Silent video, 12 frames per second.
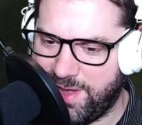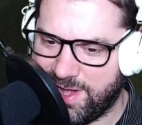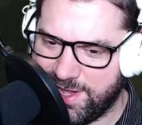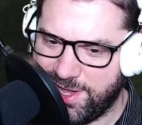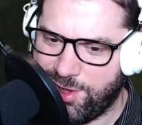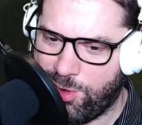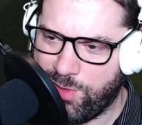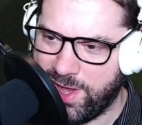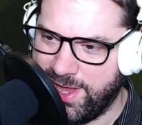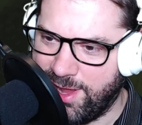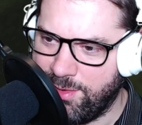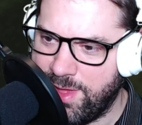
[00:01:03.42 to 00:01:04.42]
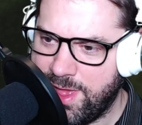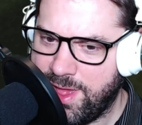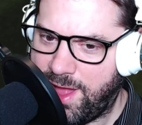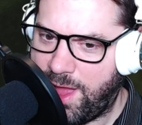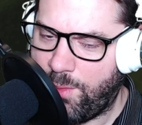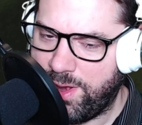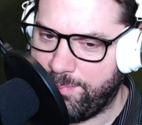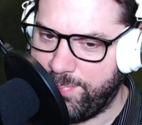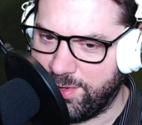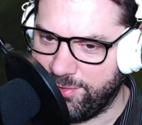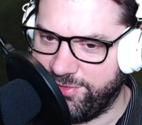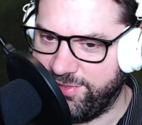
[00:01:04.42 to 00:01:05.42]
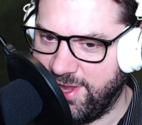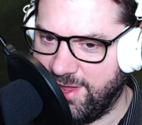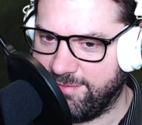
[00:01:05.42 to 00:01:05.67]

gonna go right now. I want to build stuff.